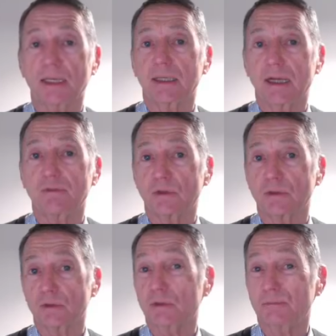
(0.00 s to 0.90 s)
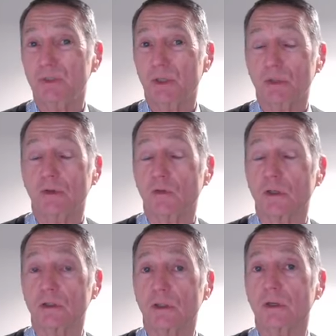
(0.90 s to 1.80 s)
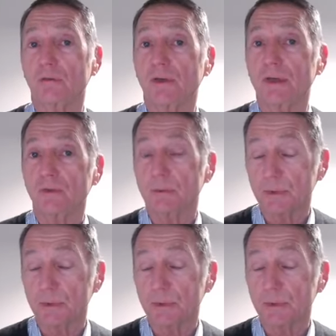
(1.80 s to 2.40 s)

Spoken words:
Fawkes, you know, could have done us all a favour.